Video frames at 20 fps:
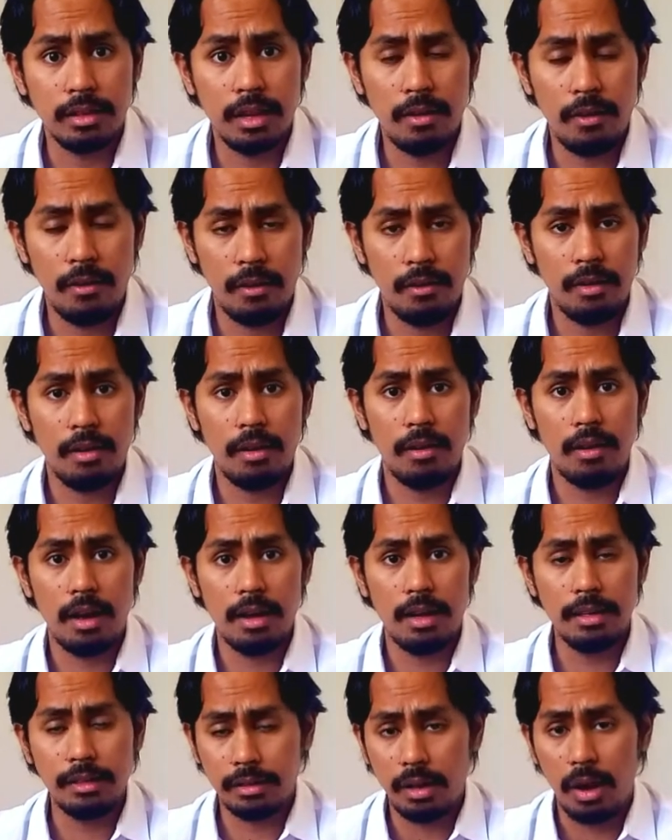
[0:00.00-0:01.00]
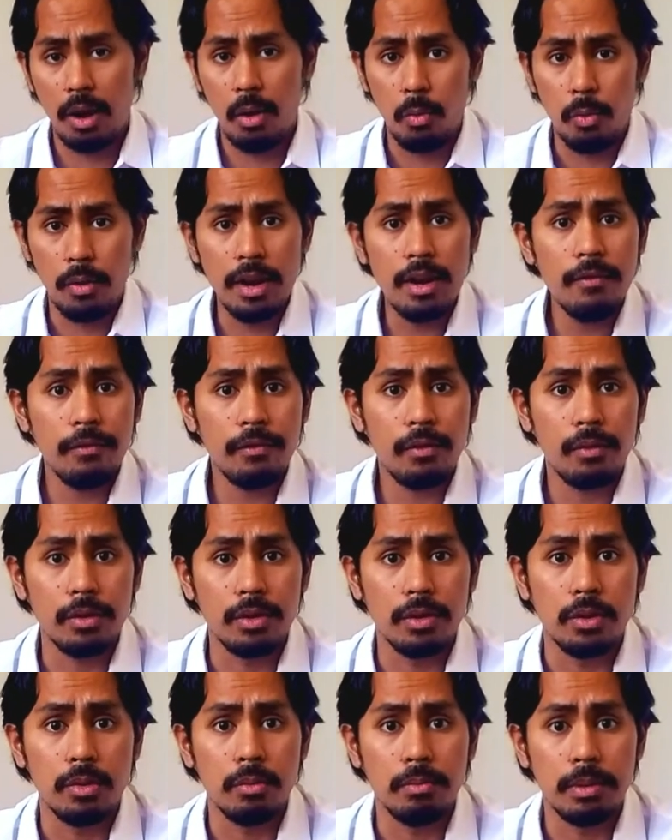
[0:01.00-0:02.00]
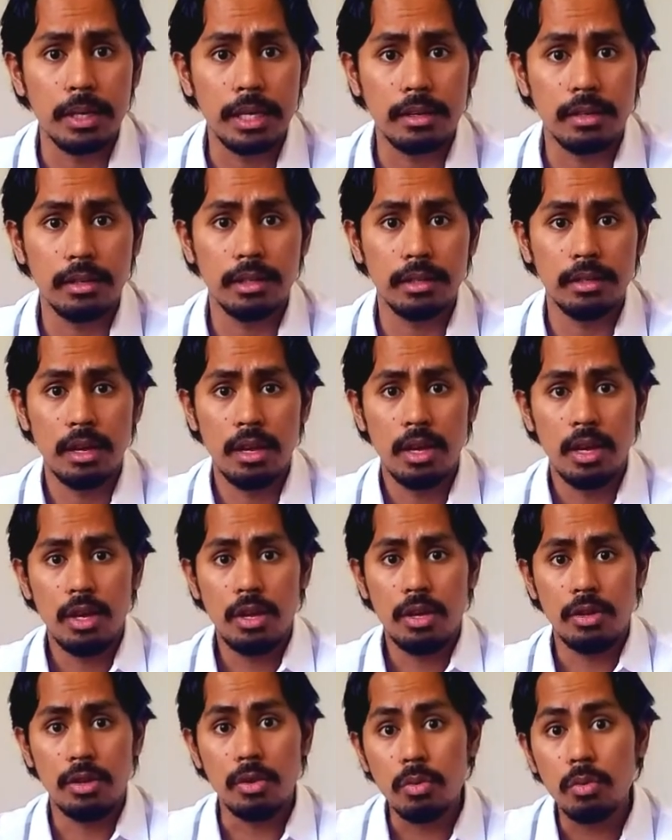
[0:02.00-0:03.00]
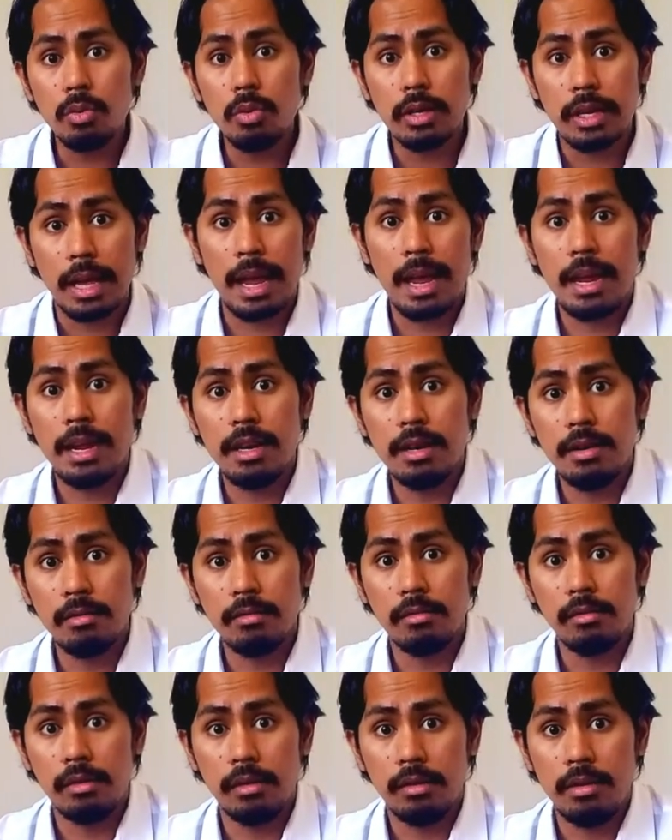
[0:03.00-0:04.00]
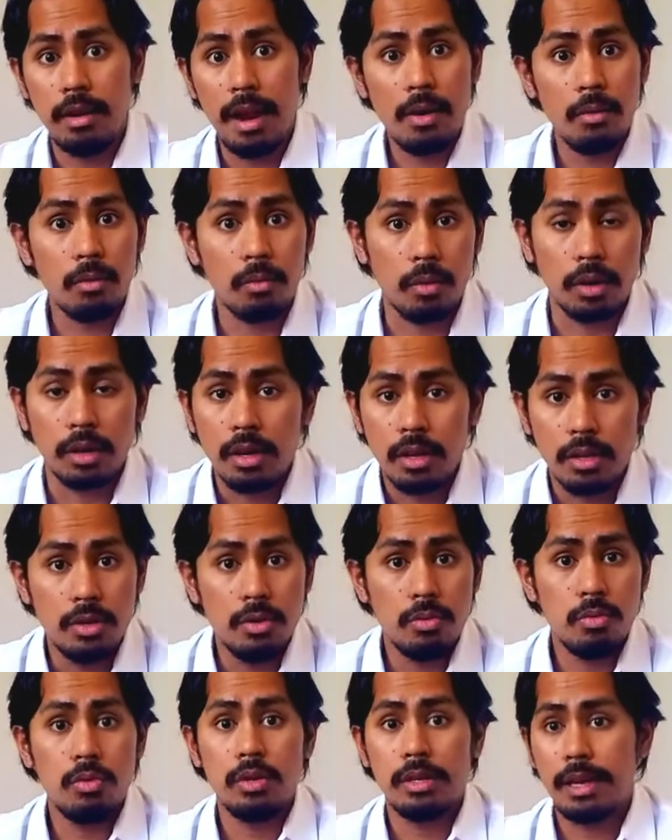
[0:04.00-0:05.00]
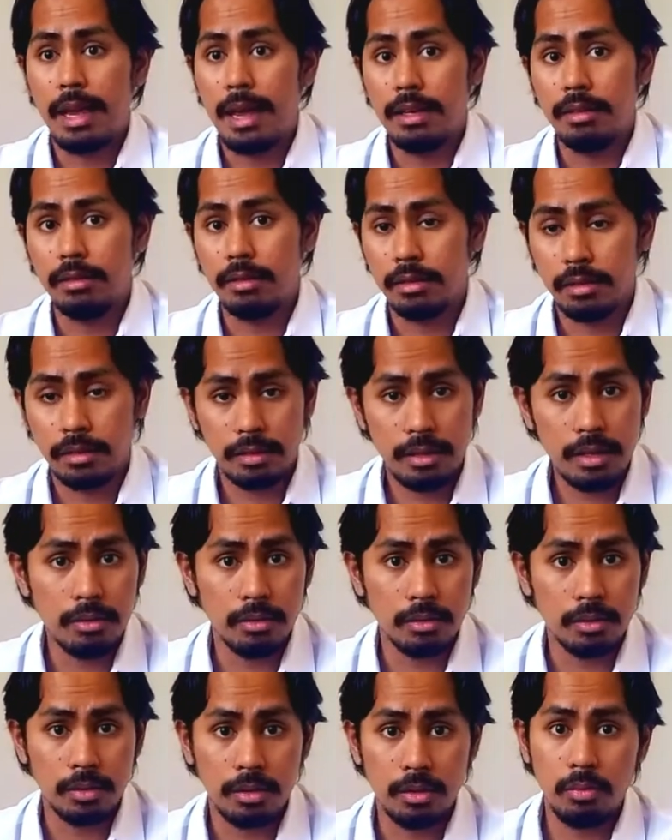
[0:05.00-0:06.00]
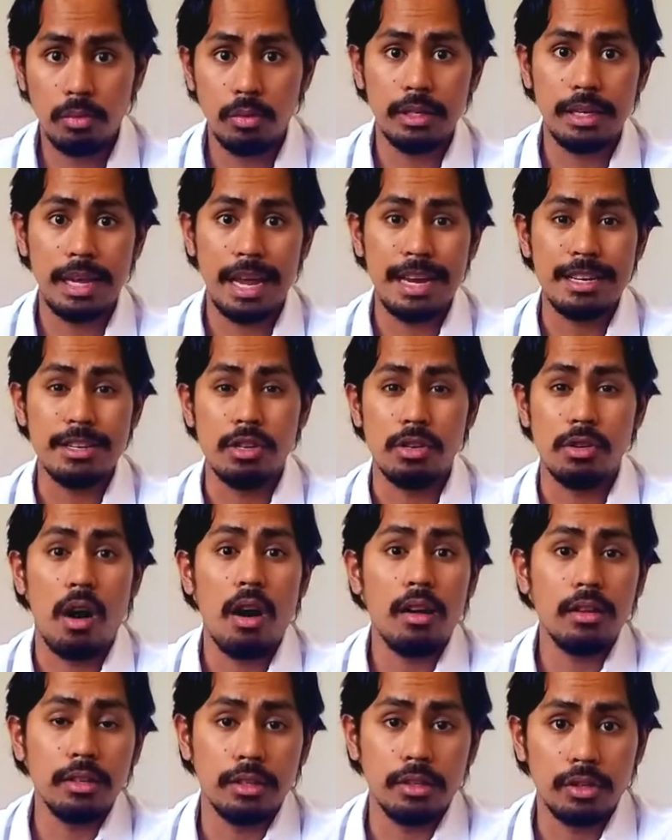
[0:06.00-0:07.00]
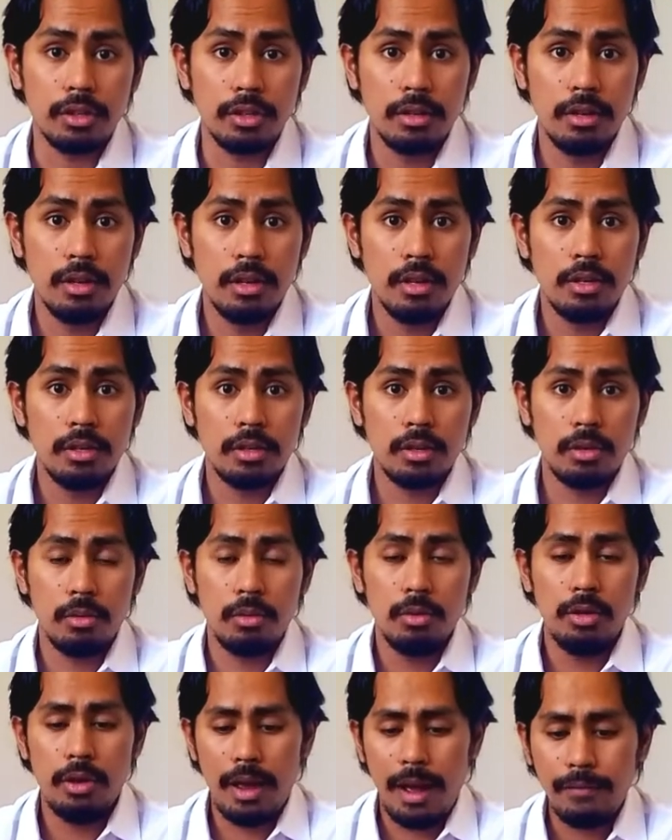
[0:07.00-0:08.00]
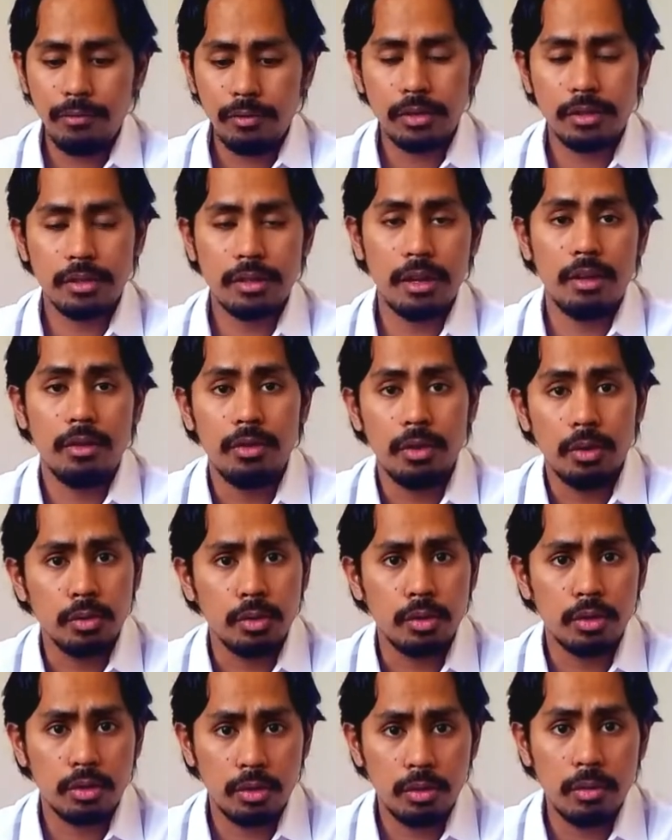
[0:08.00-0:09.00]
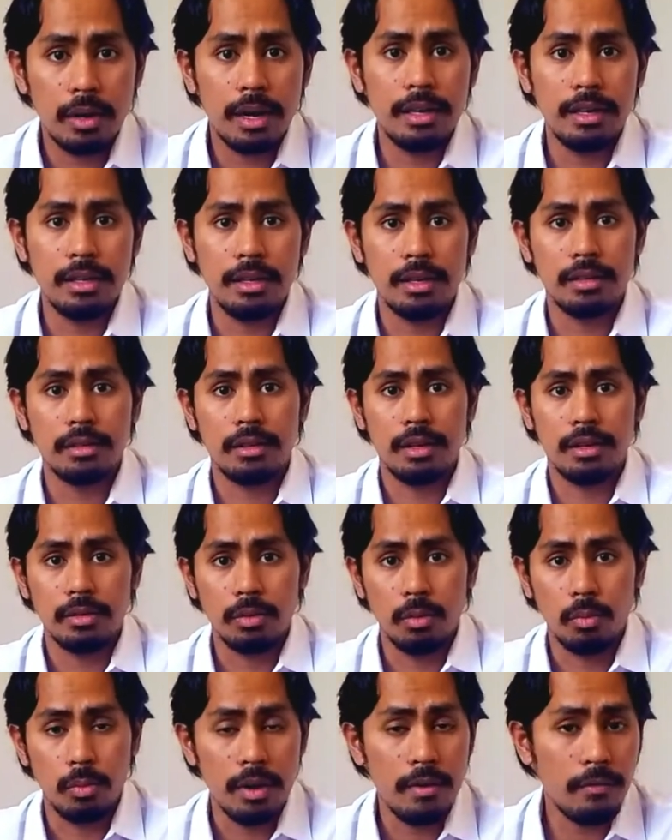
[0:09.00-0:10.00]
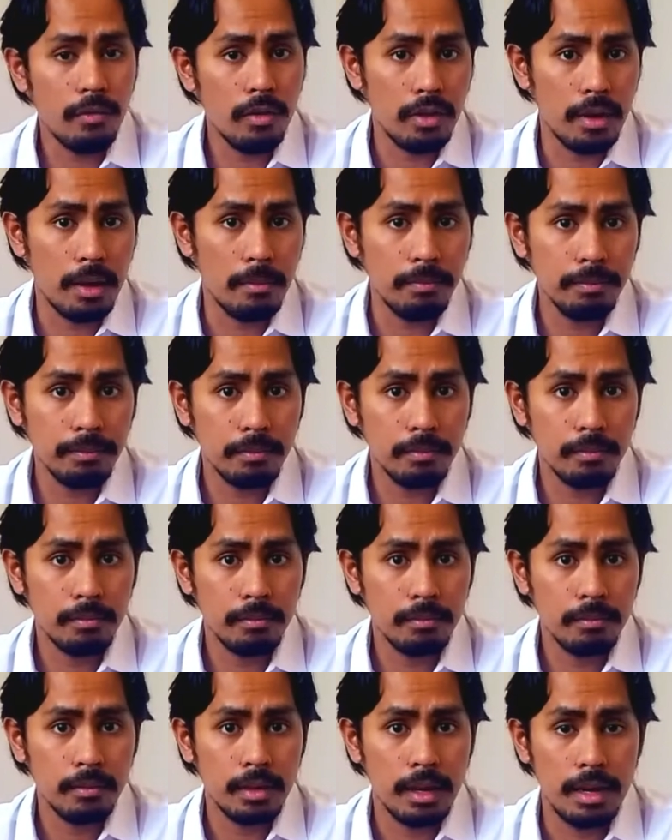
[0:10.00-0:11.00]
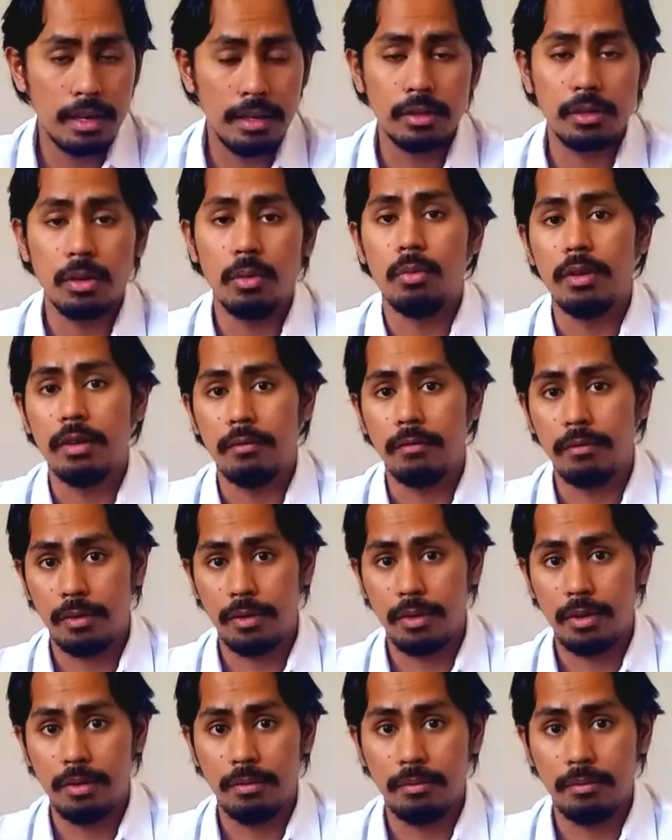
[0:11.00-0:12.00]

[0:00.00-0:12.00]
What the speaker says: And it's a win for you because you will gain network, you will gain skills, you will gain knowledge. So you have to sell those two ideas, that it's a win for them and it's a win for you.